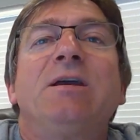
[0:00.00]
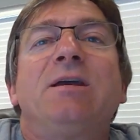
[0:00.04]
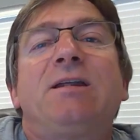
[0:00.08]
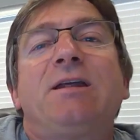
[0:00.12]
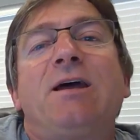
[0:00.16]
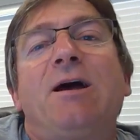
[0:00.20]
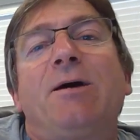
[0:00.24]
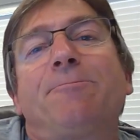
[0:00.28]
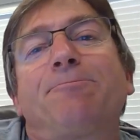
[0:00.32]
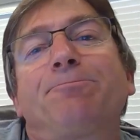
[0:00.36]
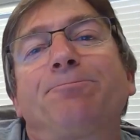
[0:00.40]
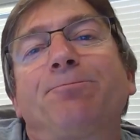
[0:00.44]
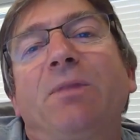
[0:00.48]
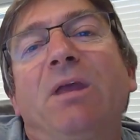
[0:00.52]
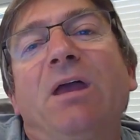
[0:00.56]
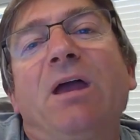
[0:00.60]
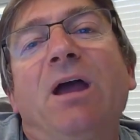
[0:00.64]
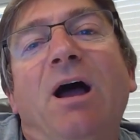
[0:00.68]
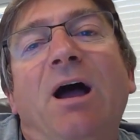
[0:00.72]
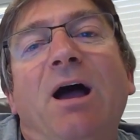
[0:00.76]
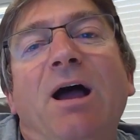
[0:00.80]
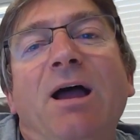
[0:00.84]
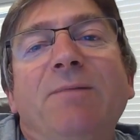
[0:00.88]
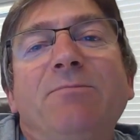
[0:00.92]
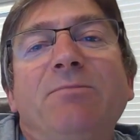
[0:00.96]
Now,
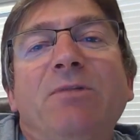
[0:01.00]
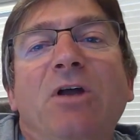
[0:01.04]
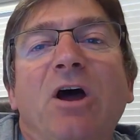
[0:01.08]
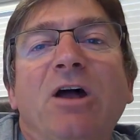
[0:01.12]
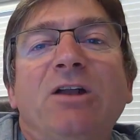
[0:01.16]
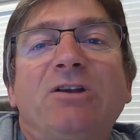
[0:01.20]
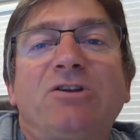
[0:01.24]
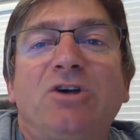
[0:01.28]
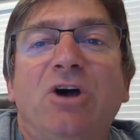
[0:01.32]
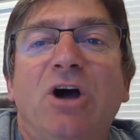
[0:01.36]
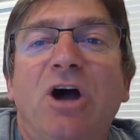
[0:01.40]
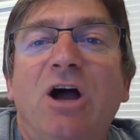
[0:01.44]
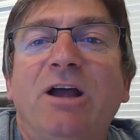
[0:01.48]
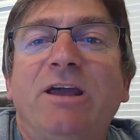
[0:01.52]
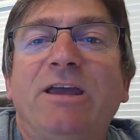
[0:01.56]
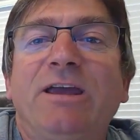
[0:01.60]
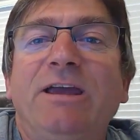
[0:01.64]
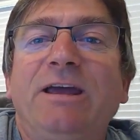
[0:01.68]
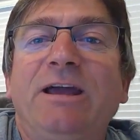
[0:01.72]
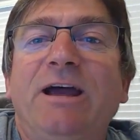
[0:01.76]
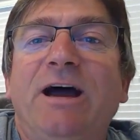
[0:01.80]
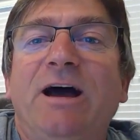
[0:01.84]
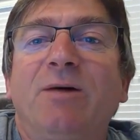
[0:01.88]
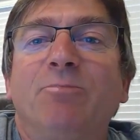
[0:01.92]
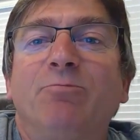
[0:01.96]
I'm not
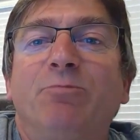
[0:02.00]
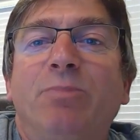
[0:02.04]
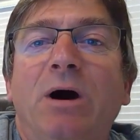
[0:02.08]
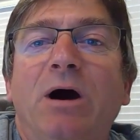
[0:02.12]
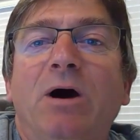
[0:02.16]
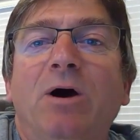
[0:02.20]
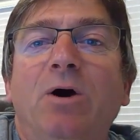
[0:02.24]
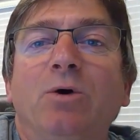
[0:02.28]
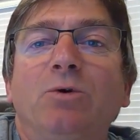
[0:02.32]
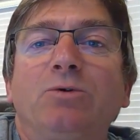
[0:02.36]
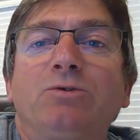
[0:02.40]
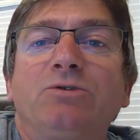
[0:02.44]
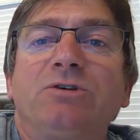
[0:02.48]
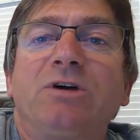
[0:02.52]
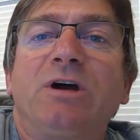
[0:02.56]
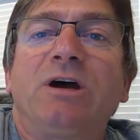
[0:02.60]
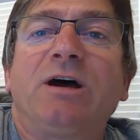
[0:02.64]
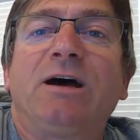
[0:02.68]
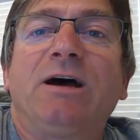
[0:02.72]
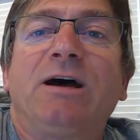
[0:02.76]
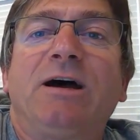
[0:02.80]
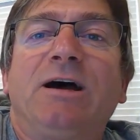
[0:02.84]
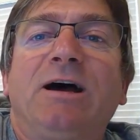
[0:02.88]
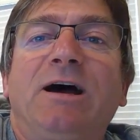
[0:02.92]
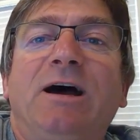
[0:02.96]
talking about
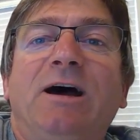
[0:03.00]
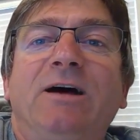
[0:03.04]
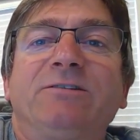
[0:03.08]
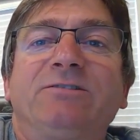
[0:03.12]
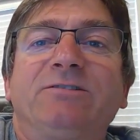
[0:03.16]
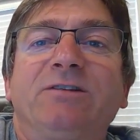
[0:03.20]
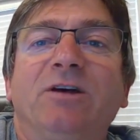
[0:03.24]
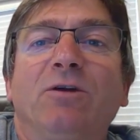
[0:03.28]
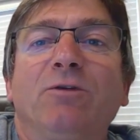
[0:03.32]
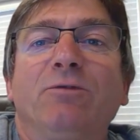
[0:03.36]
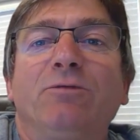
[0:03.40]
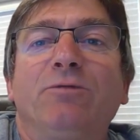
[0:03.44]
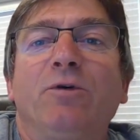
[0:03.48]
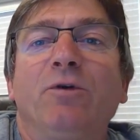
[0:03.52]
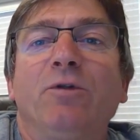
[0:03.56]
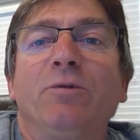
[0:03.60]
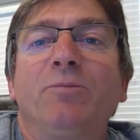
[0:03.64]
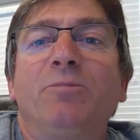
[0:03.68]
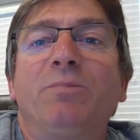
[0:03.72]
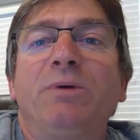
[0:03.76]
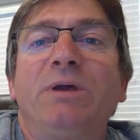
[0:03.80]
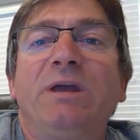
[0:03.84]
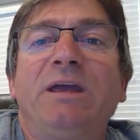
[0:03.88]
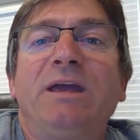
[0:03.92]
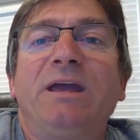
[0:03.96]
a cell phone
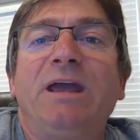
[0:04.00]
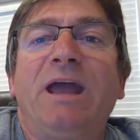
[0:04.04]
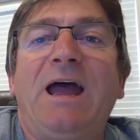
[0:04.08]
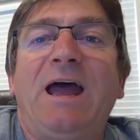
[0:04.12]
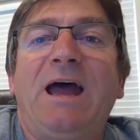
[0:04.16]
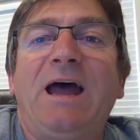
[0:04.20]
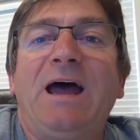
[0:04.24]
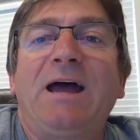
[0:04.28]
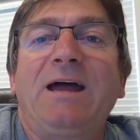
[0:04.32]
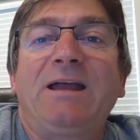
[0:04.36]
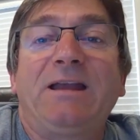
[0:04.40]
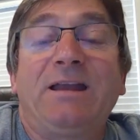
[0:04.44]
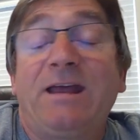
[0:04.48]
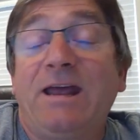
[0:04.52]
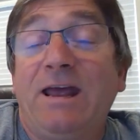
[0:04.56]
being hacked.